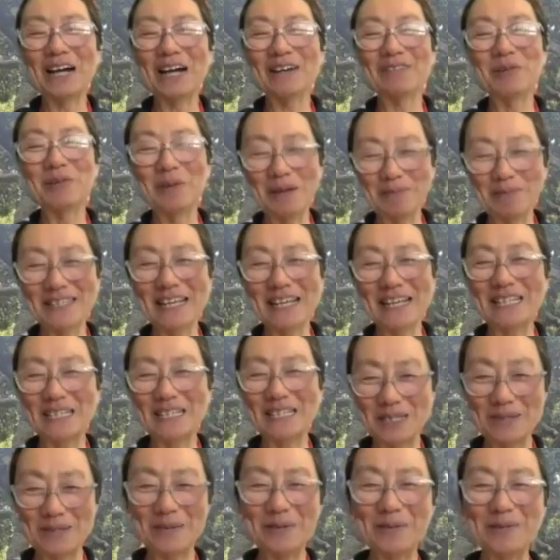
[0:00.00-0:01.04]
have a
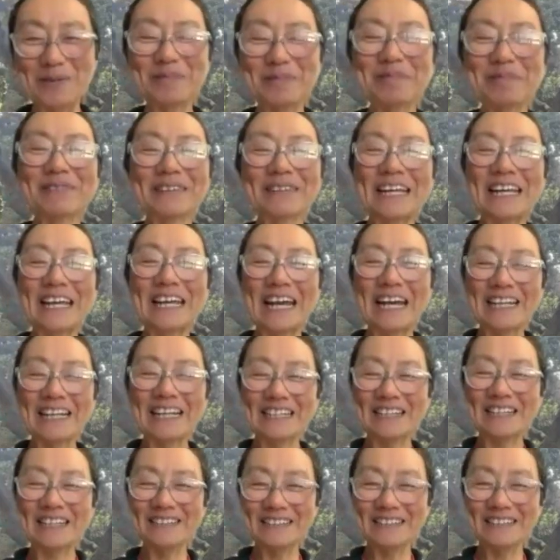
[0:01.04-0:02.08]
website soon.
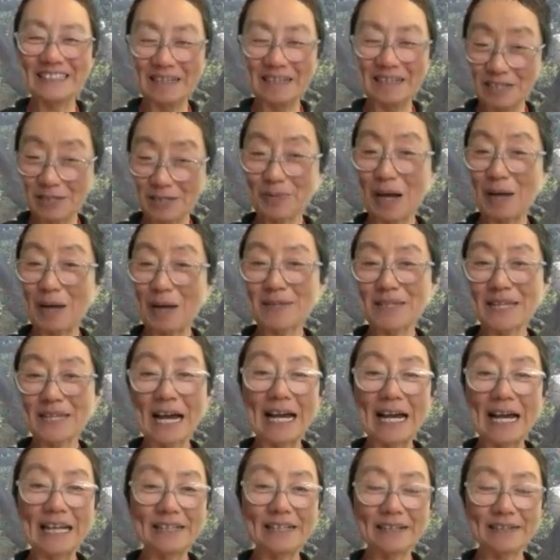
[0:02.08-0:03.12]
And then this
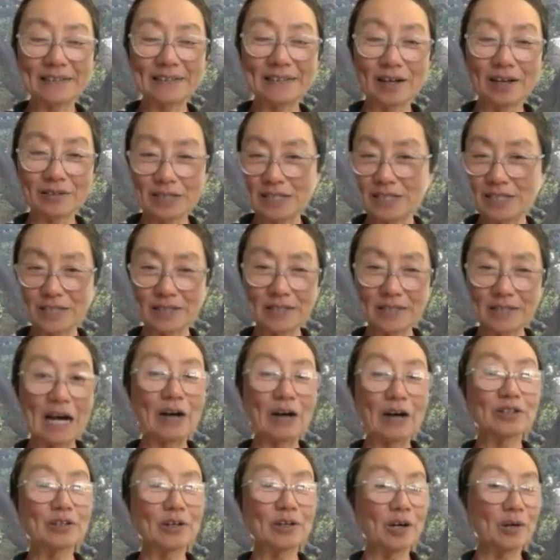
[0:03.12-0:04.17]
website now it's
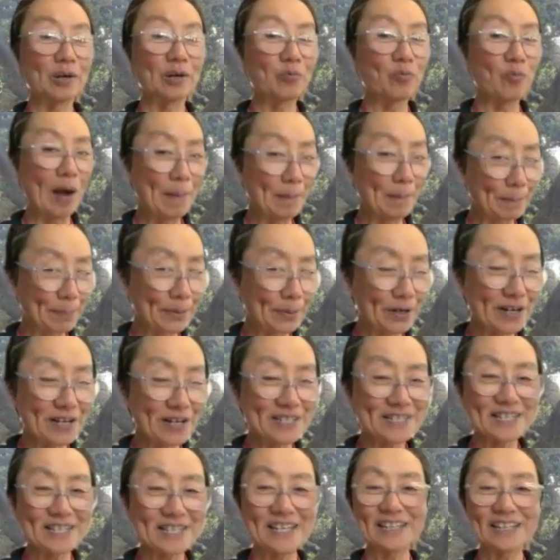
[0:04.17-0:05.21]
not a one
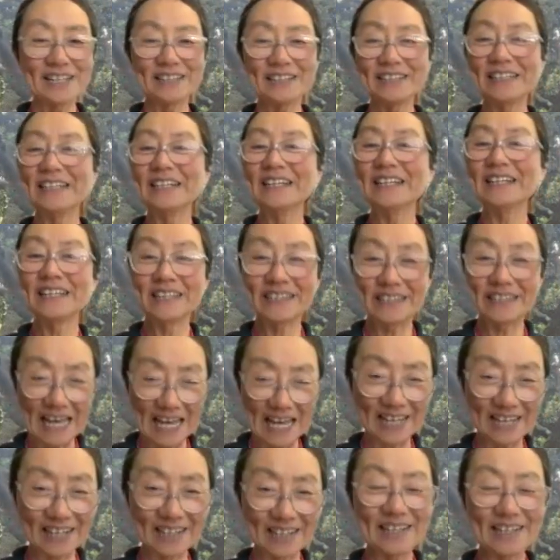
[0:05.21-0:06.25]
person
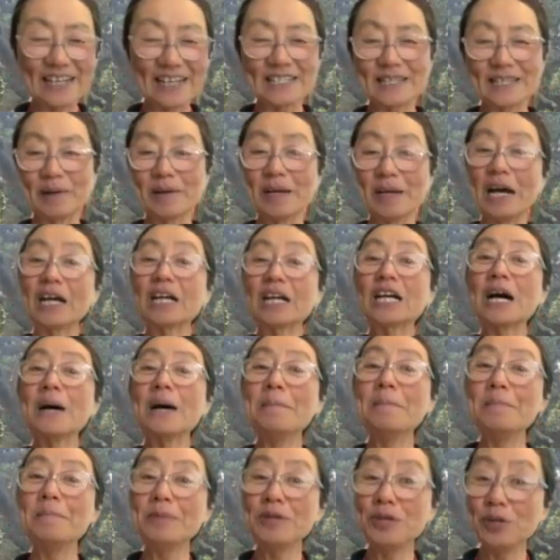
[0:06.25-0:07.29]
thing, it's a
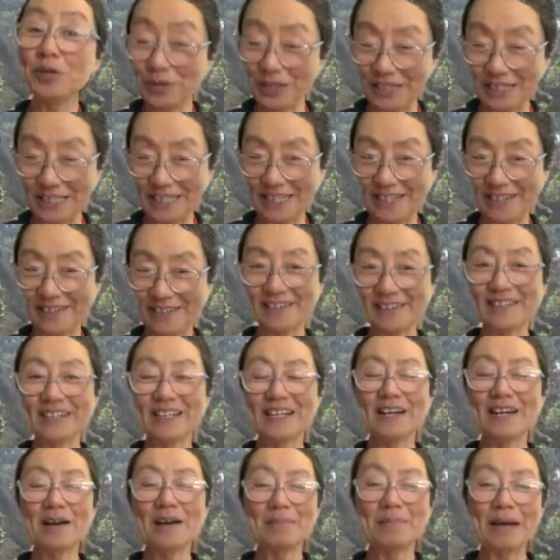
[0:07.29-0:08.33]
community.
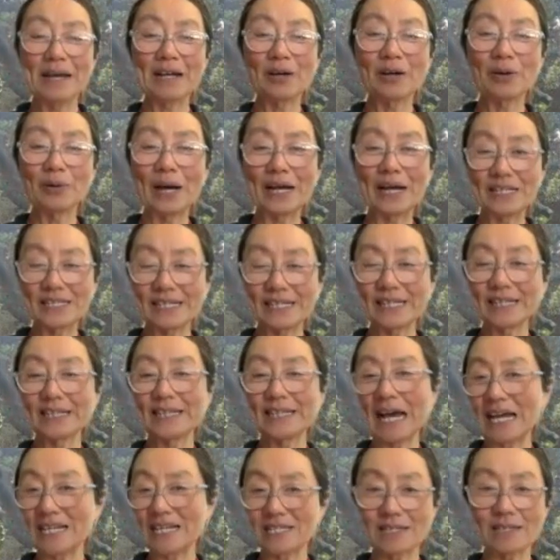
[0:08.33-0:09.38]
Michael, I think
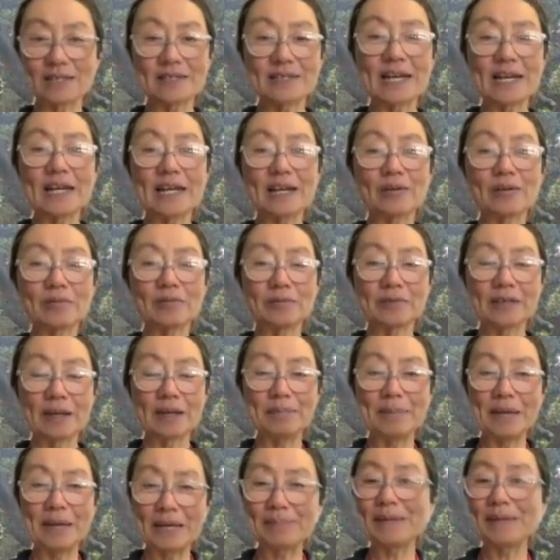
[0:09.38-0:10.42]
that's the thing
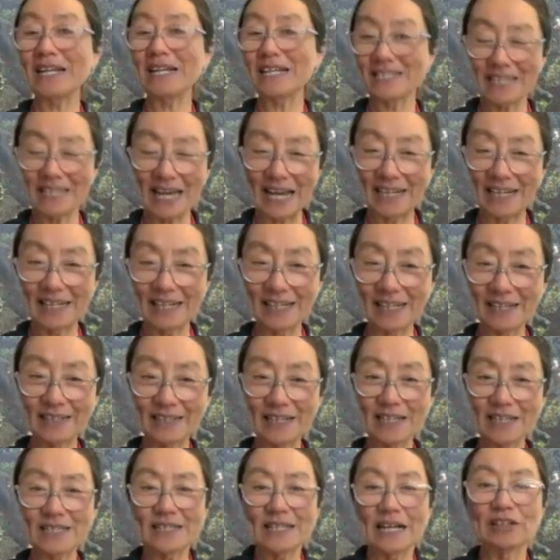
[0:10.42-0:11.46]
that made me excited.
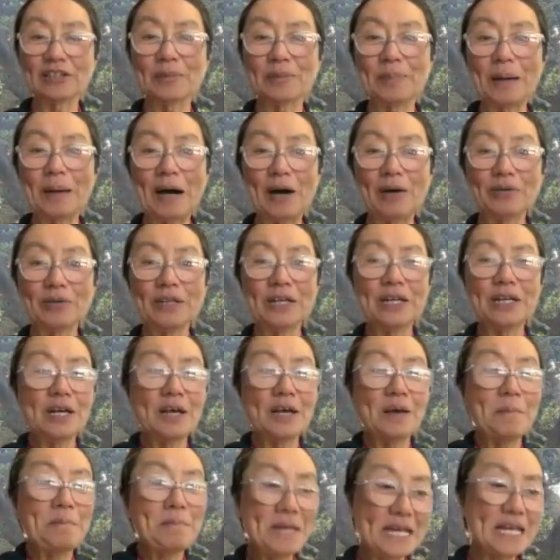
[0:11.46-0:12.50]
It's not about
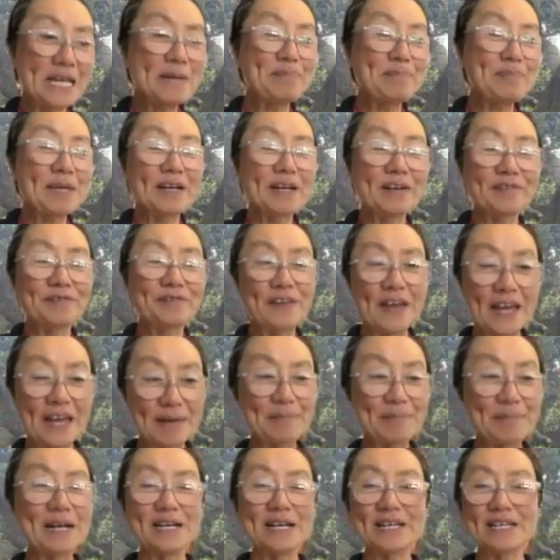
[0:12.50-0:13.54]
me being
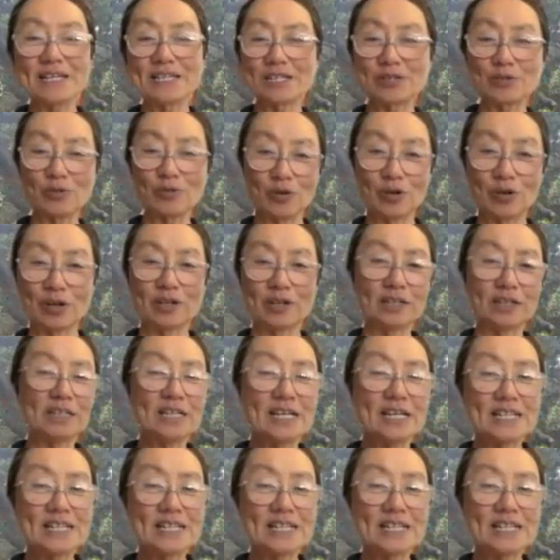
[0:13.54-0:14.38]
famous or